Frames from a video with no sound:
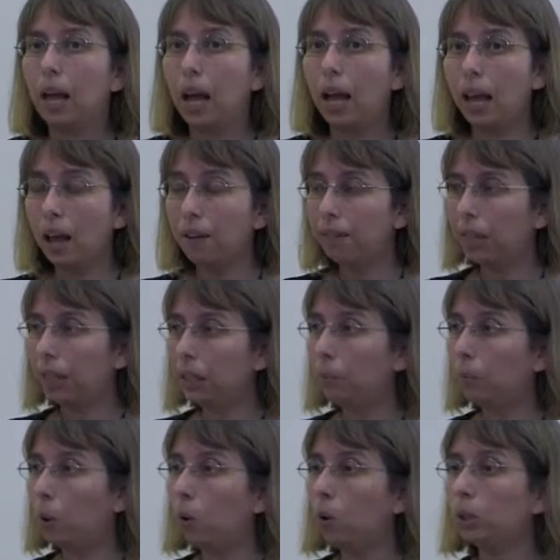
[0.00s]
have a little
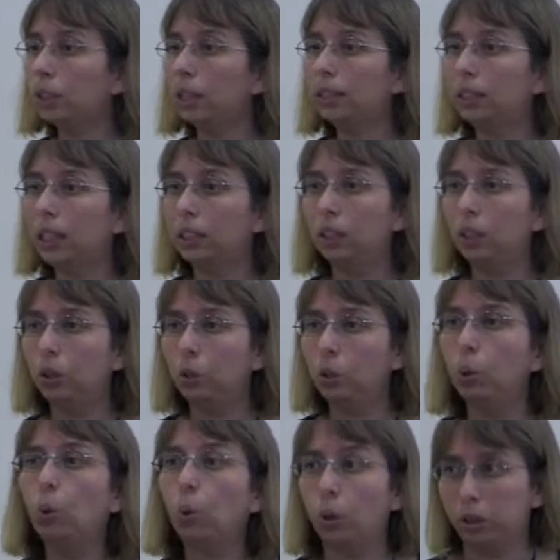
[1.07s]
box that says
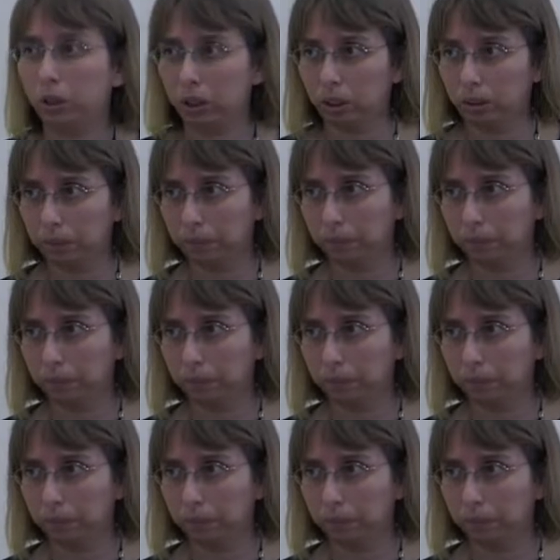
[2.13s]
tools.